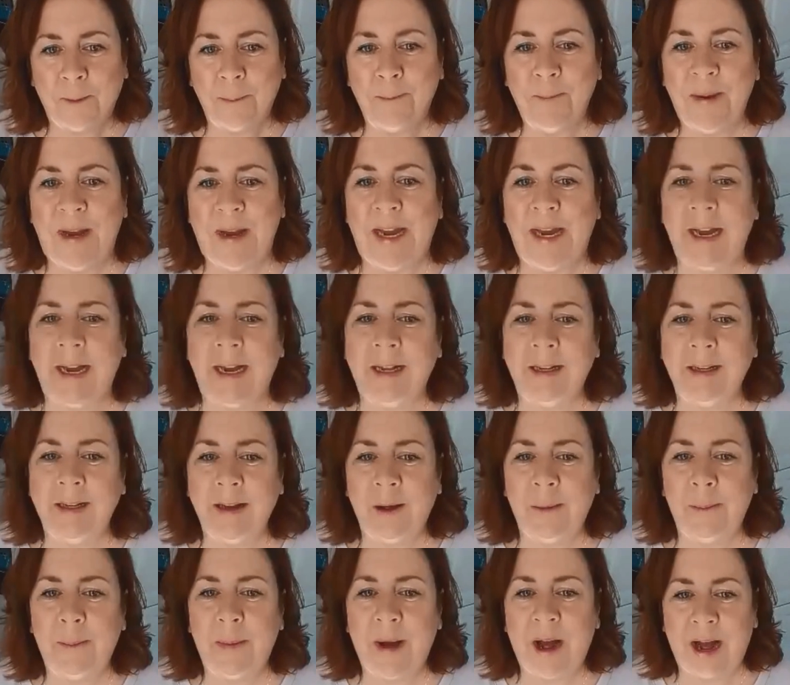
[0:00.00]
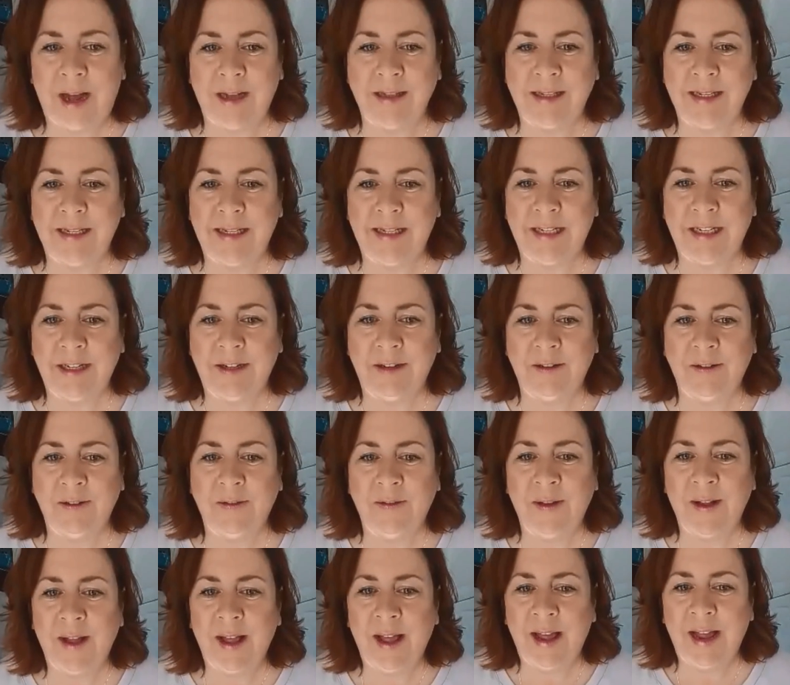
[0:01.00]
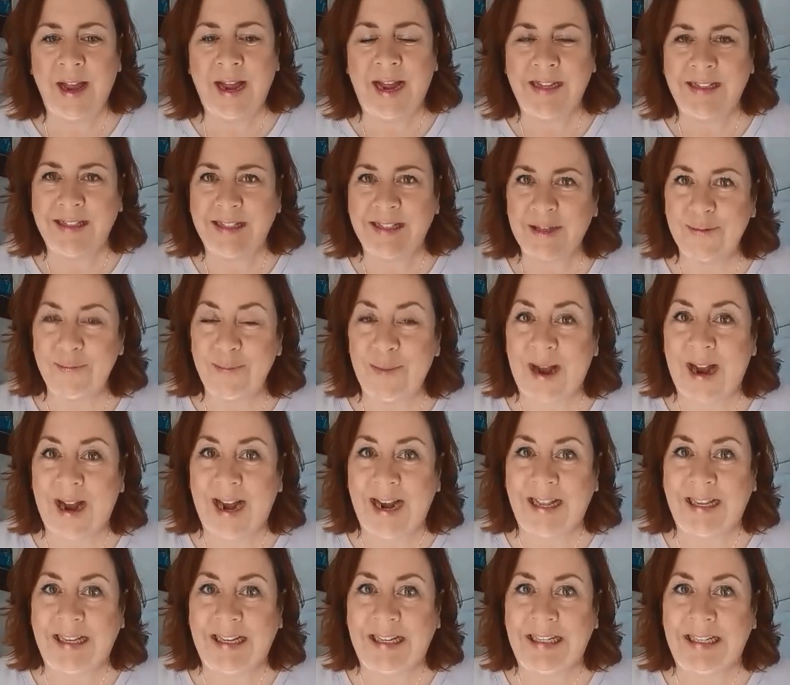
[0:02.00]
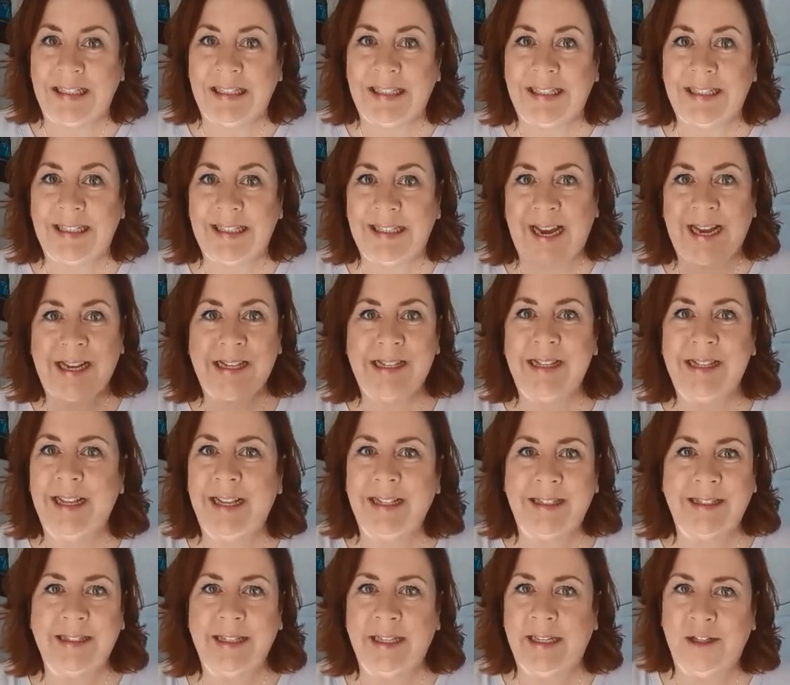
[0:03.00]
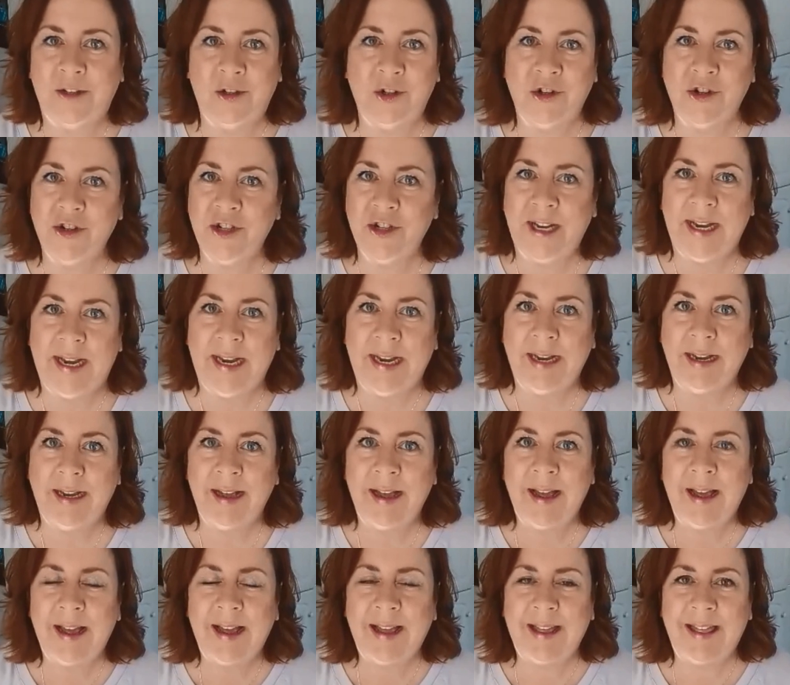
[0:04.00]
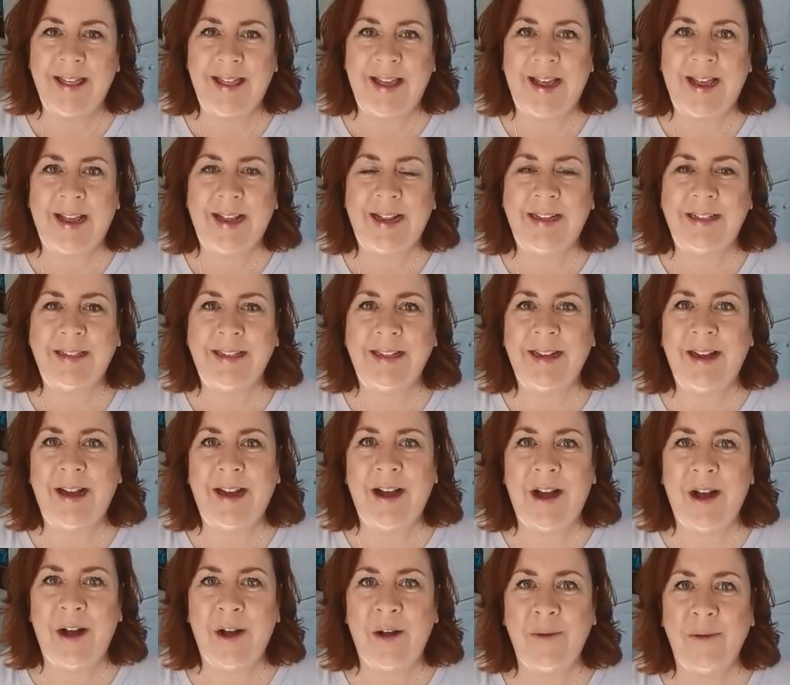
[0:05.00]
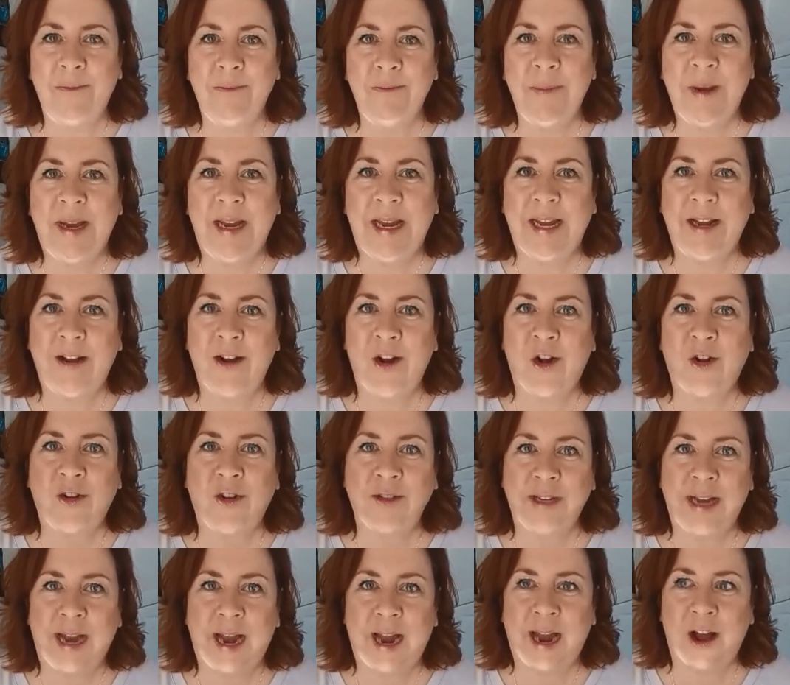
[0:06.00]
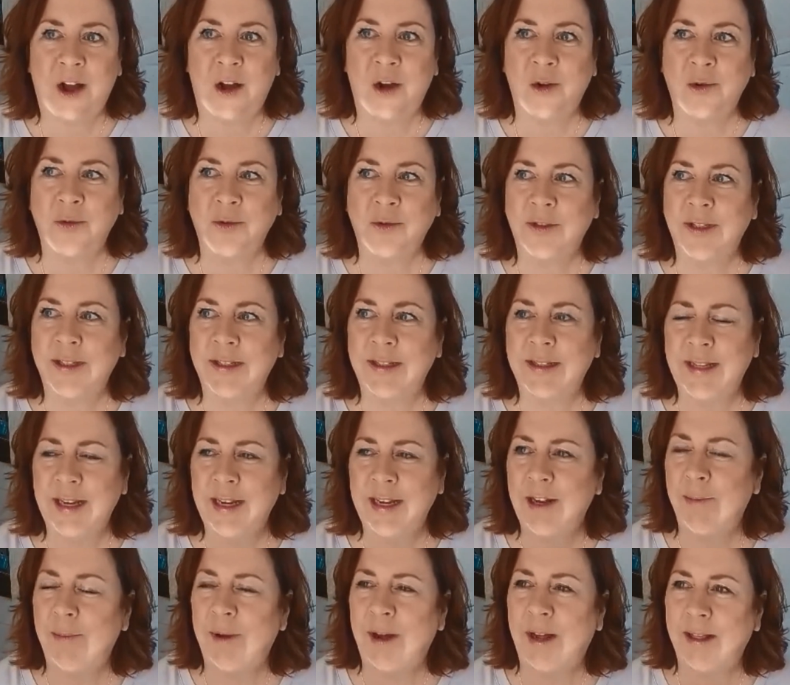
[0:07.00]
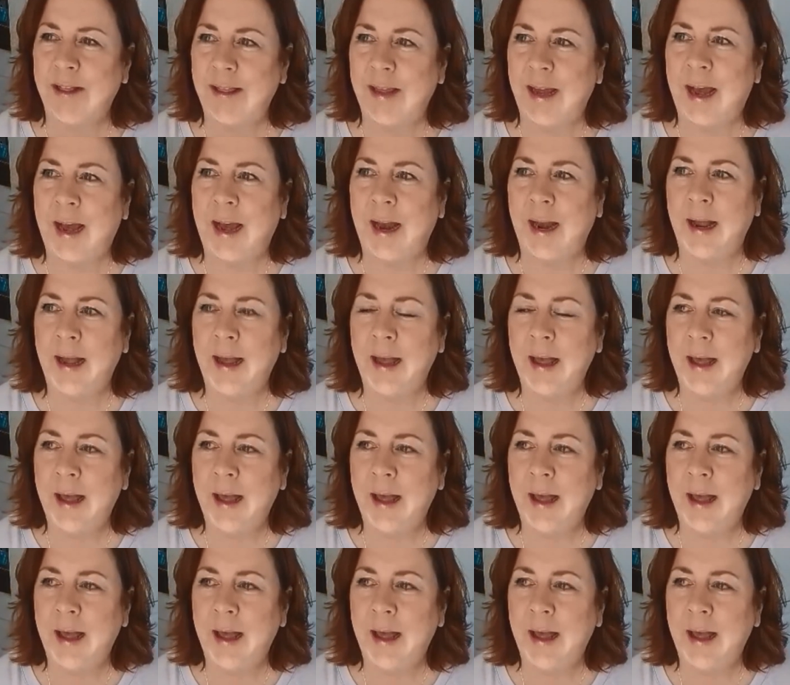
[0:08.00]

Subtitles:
being positive and smiling takes less energy than being all down. Just think about that.